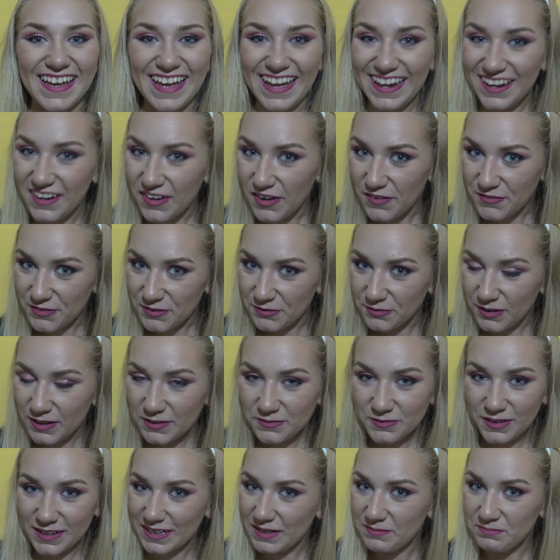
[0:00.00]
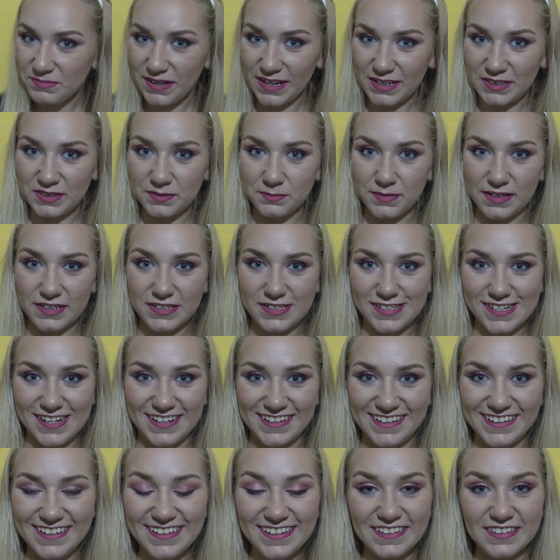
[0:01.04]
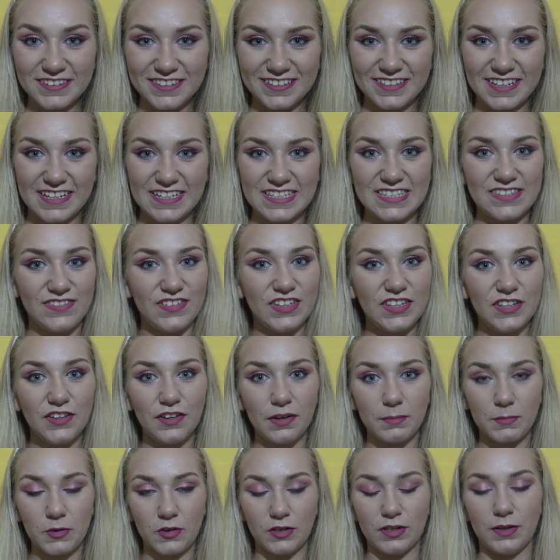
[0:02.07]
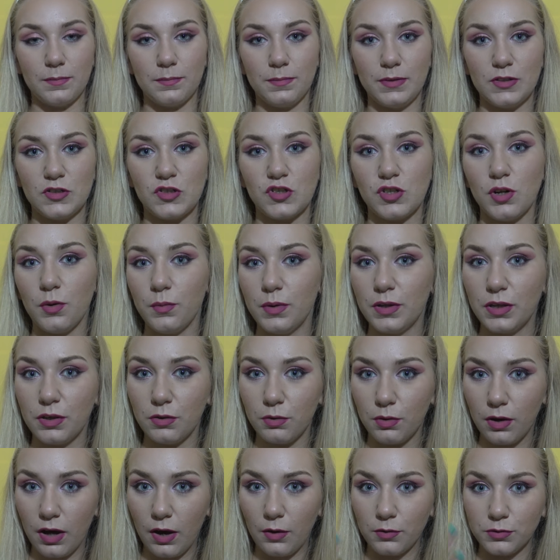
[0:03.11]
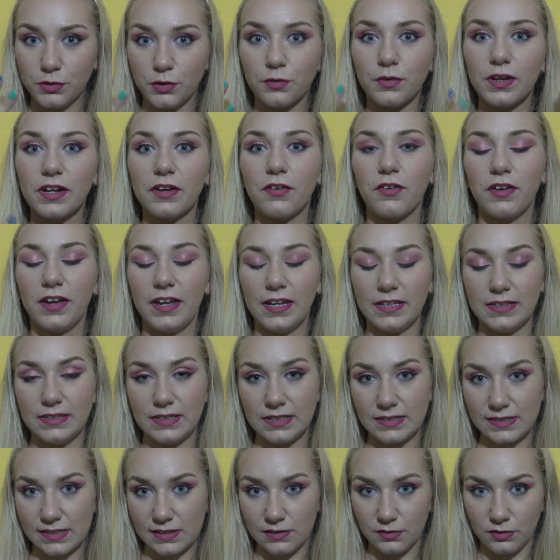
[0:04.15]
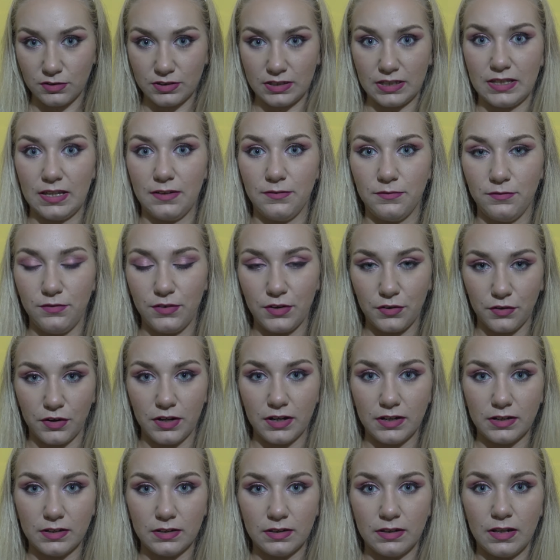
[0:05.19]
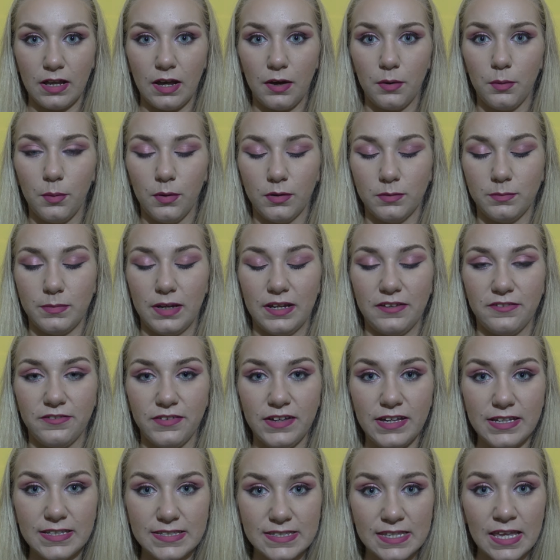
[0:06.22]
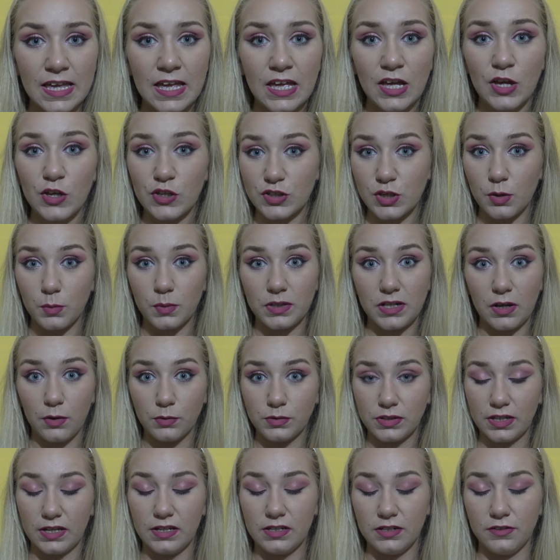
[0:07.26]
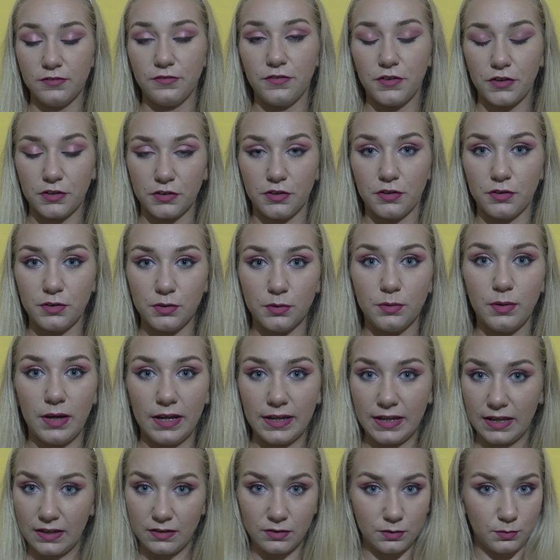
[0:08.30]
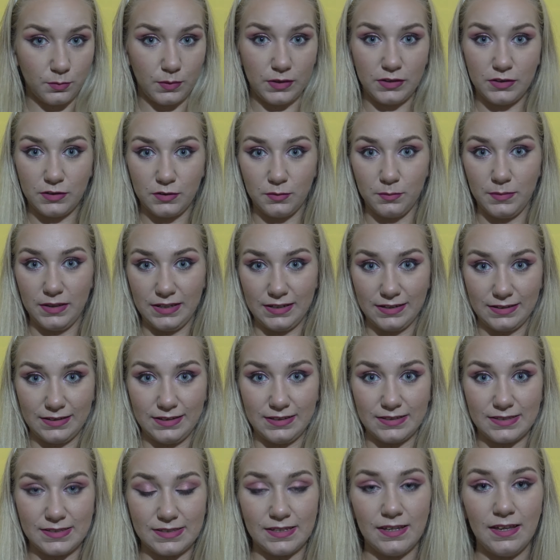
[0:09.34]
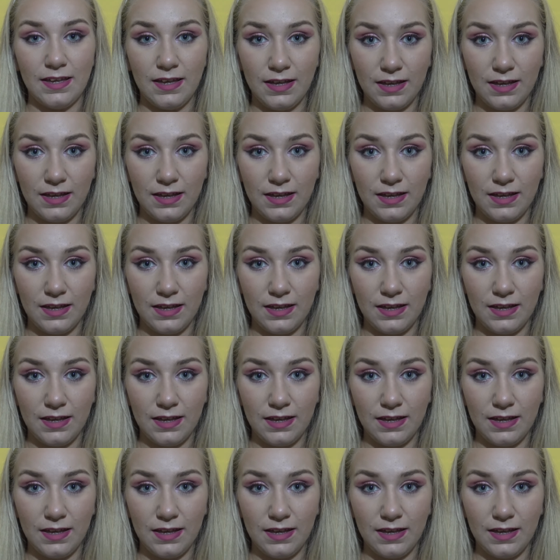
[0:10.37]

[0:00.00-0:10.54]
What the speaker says: Hello everyone, welcome back to my channel. In today's video I'm gonna be showing you how to recreate this look that I'm wearing now on my face. So without any further ado, I can't wait to make this,